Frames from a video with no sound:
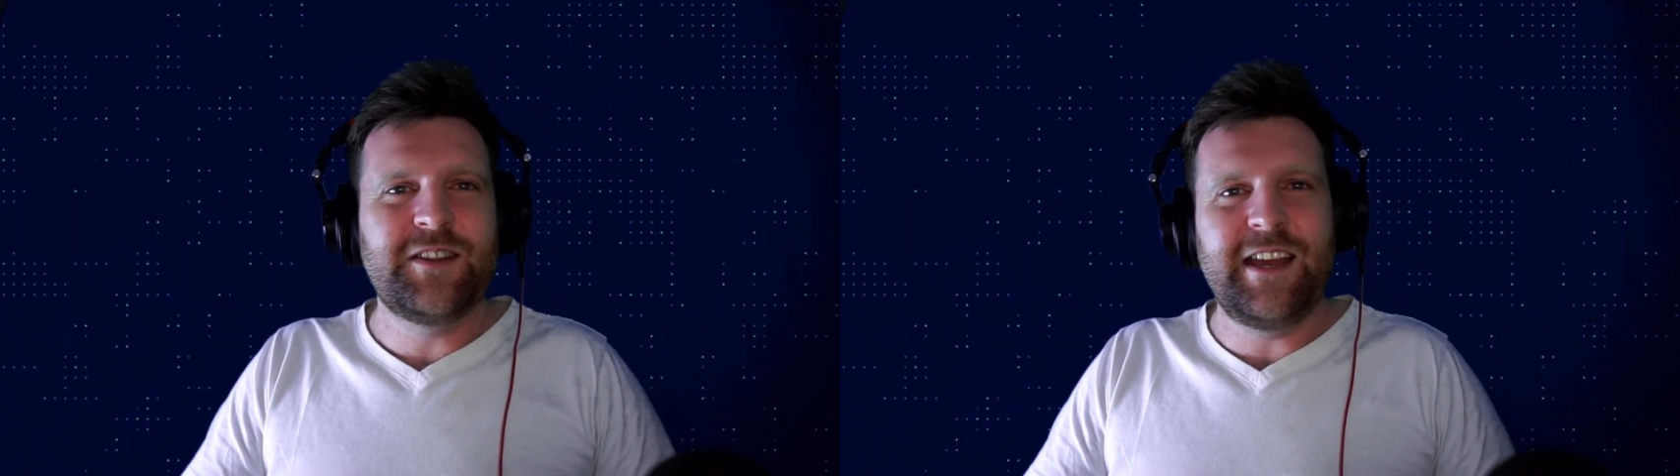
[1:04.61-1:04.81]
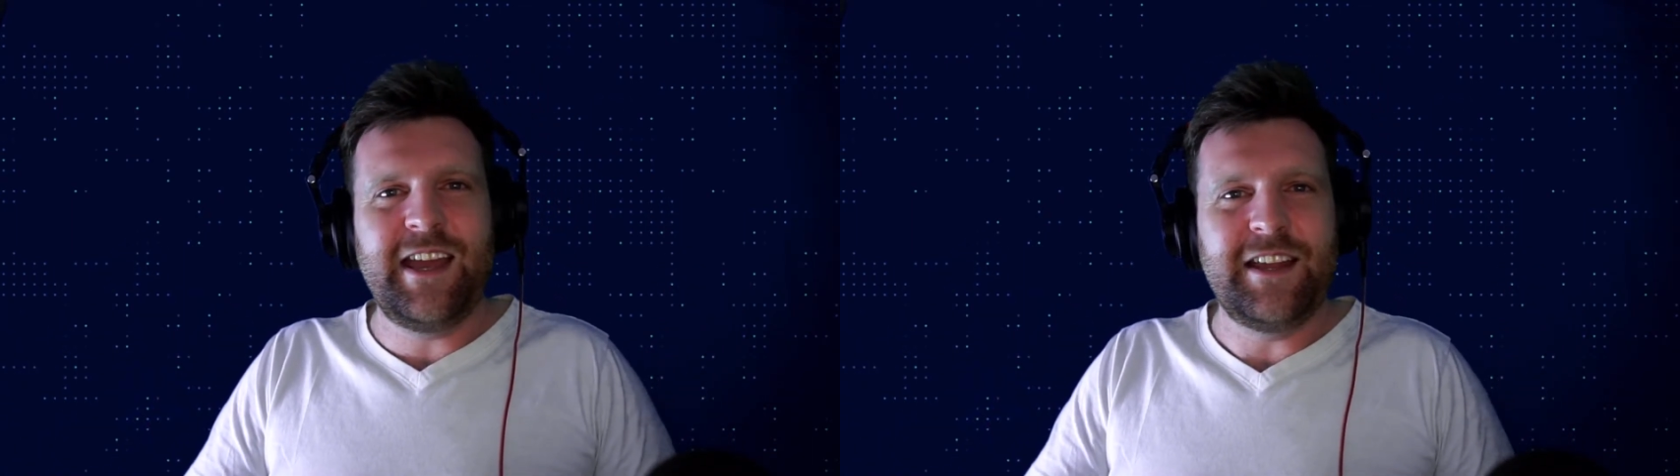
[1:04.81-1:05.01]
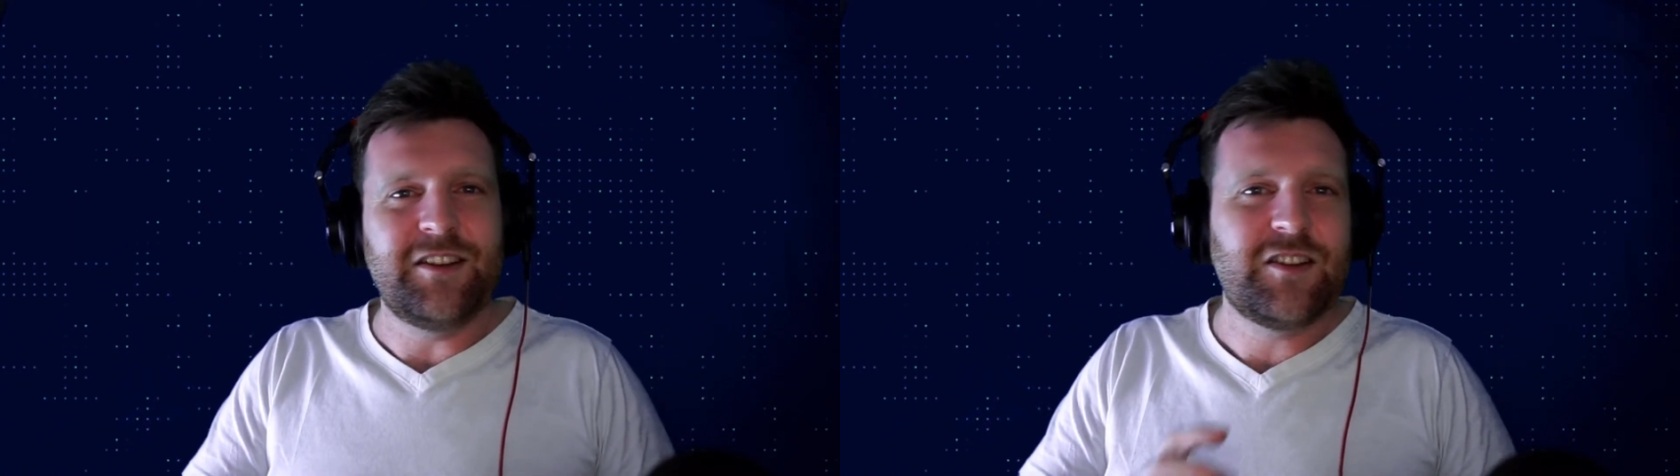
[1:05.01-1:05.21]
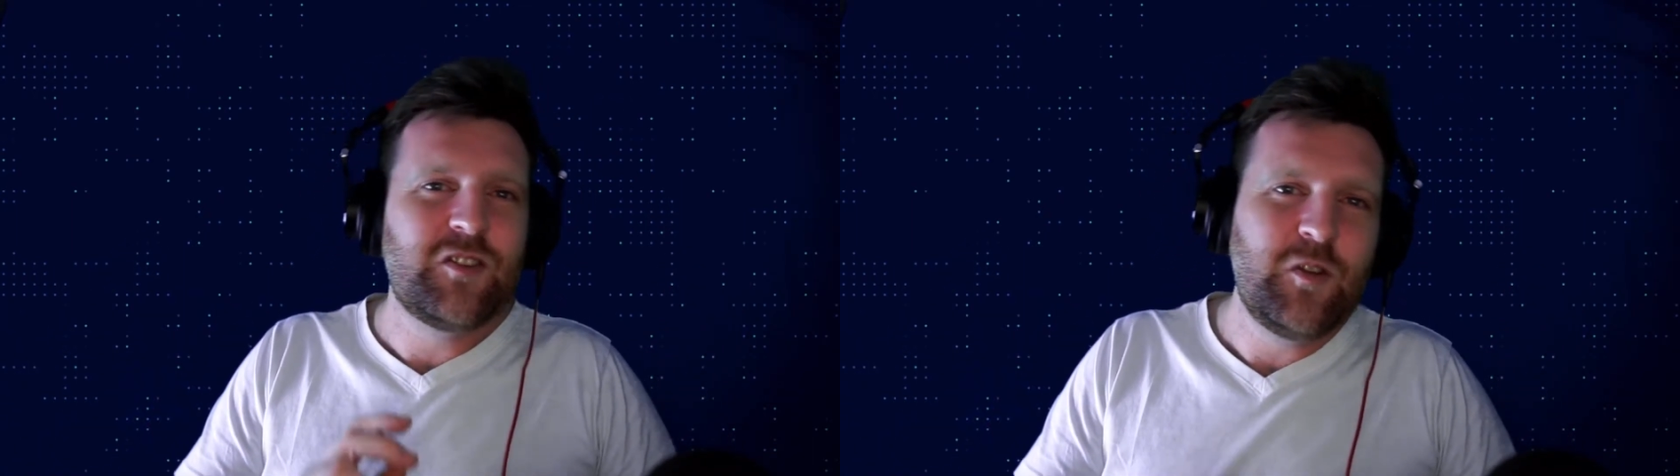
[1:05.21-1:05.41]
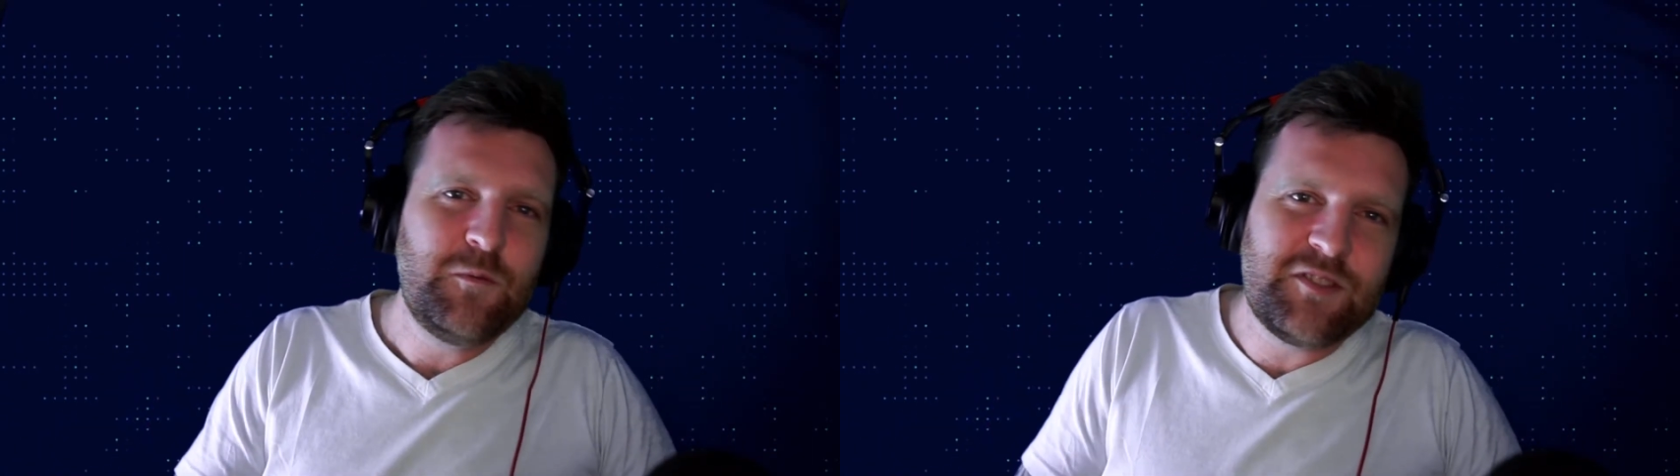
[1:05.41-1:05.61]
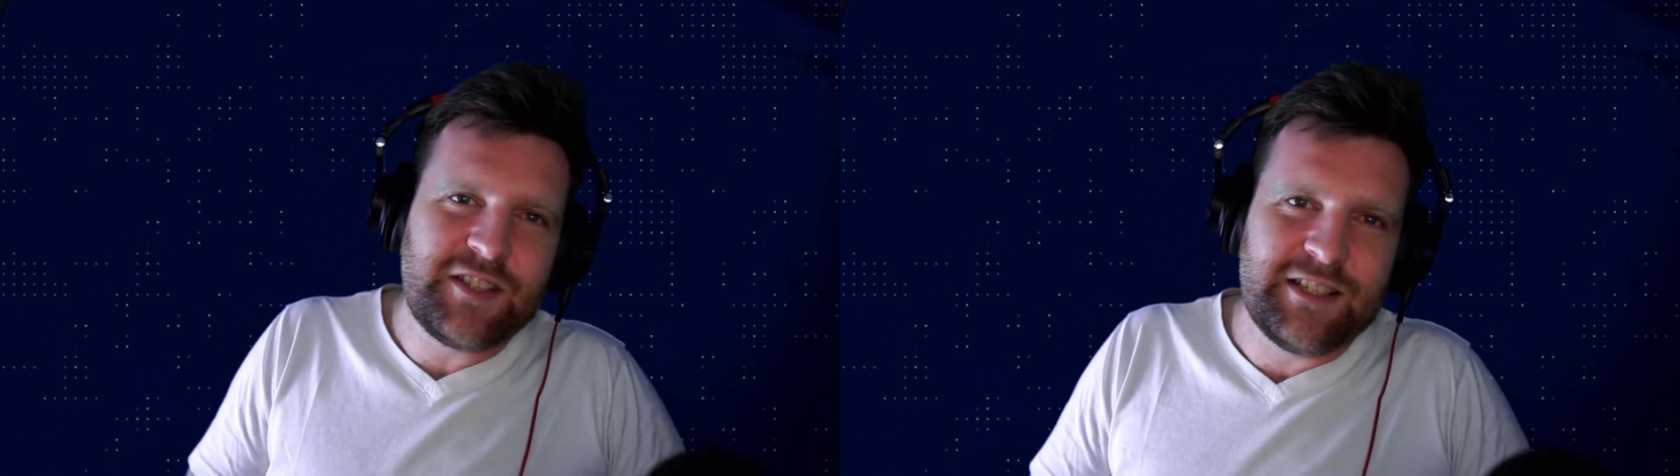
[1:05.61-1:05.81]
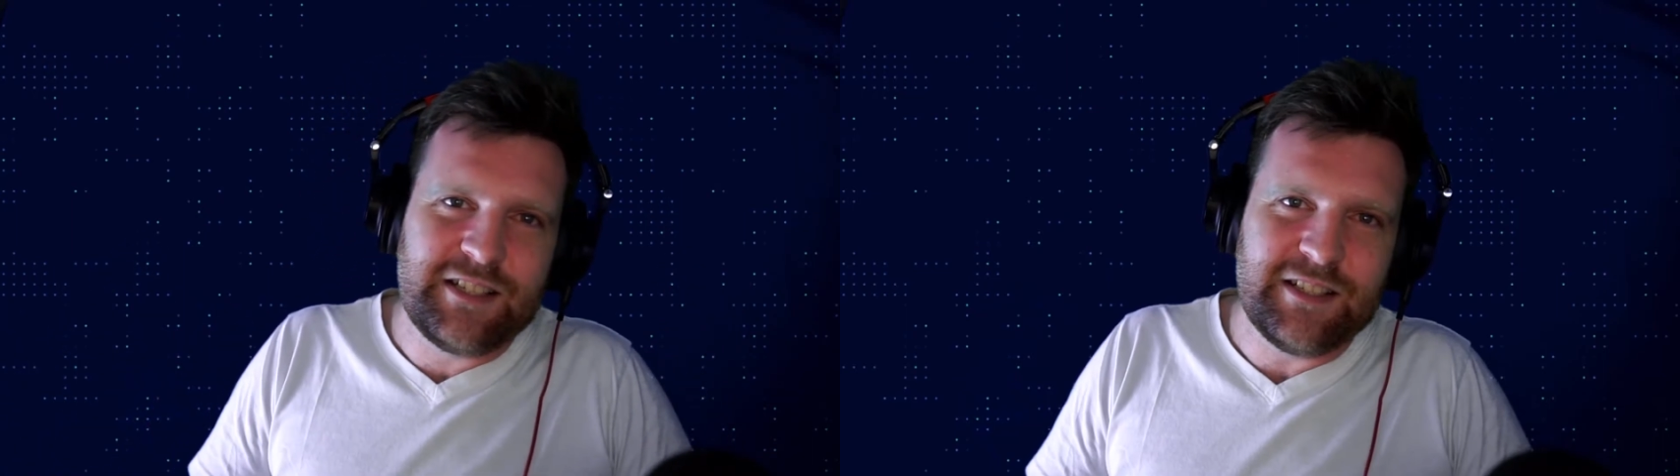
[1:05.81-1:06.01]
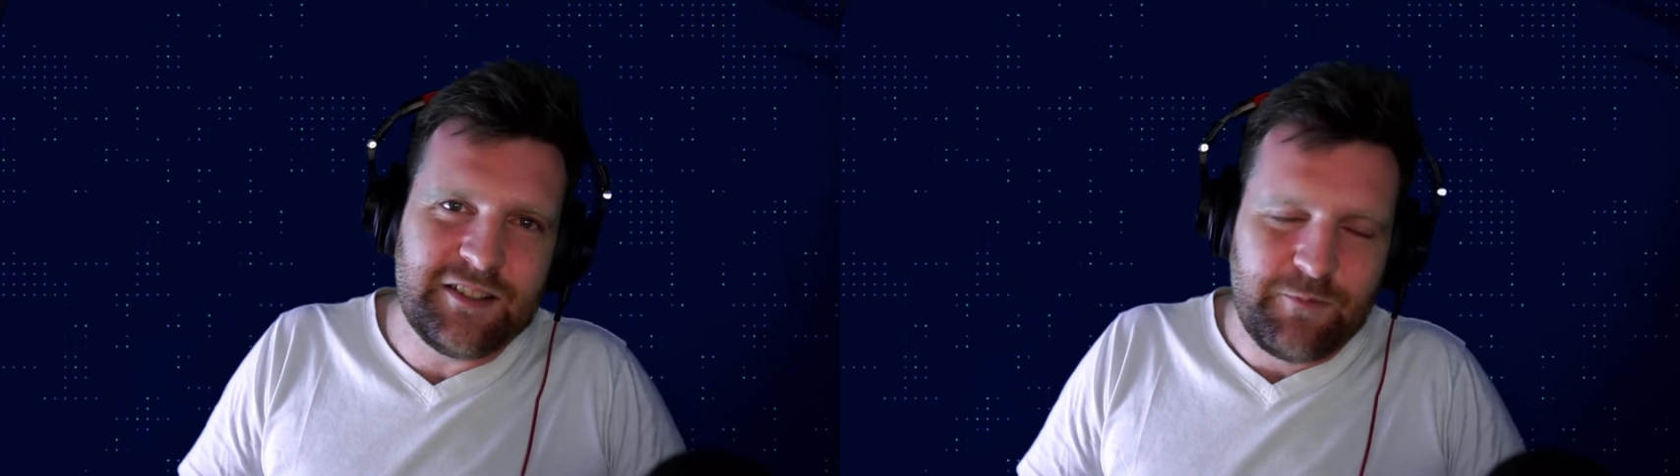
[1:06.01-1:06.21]
they had two
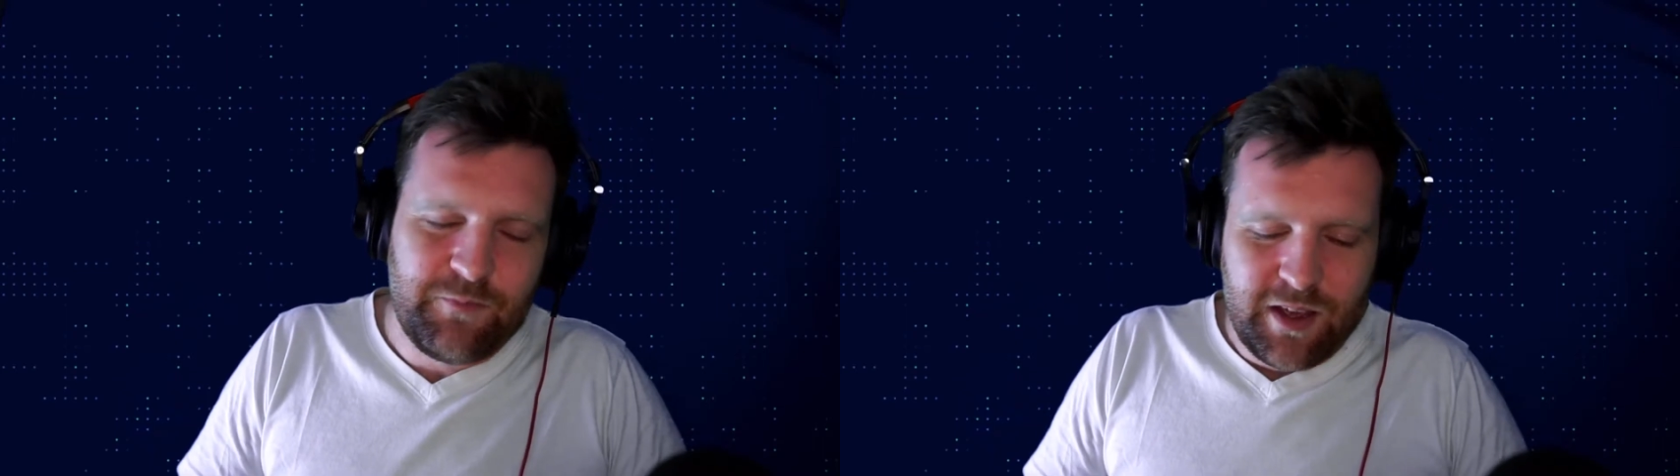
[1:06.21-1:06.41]
presenters,